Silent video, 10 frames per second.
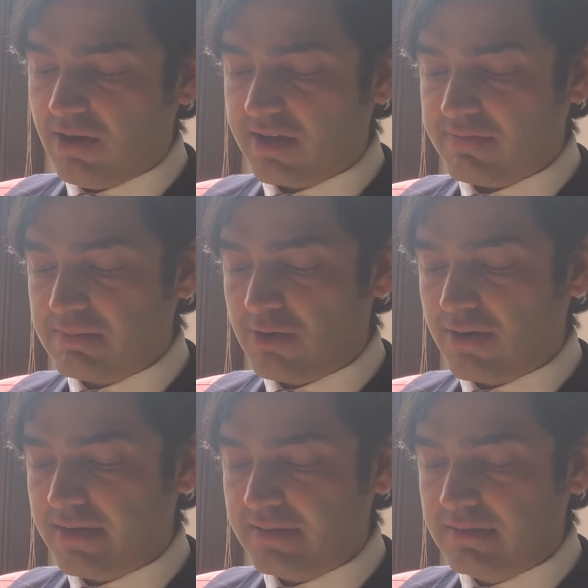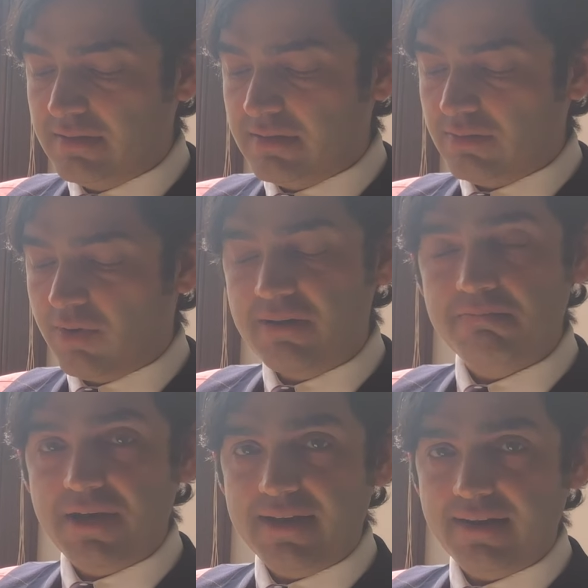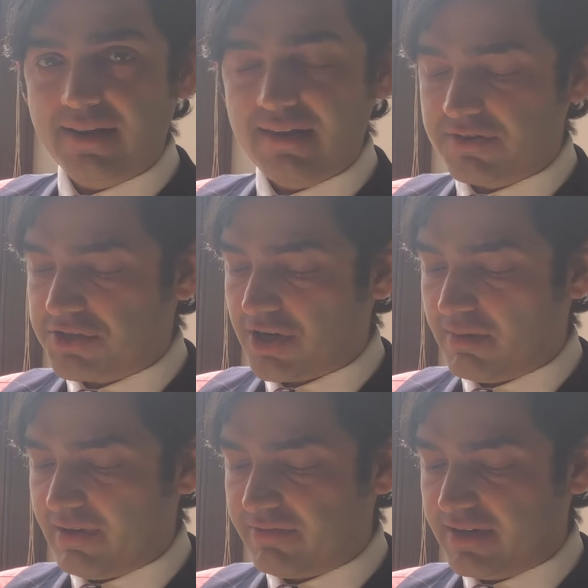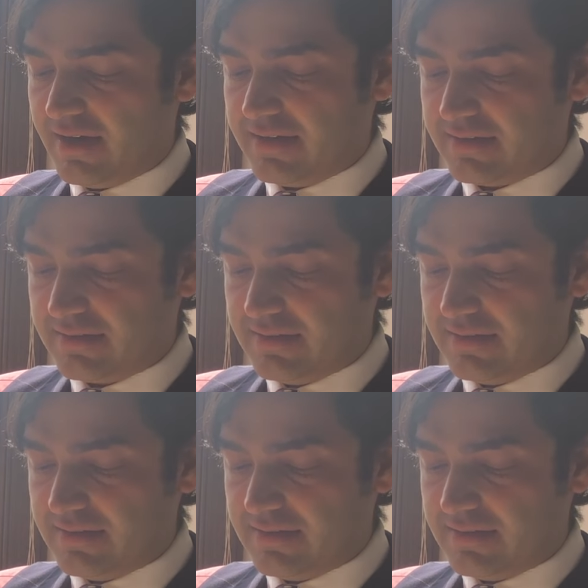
walk every morning, 1 bed at 11 sharp every night.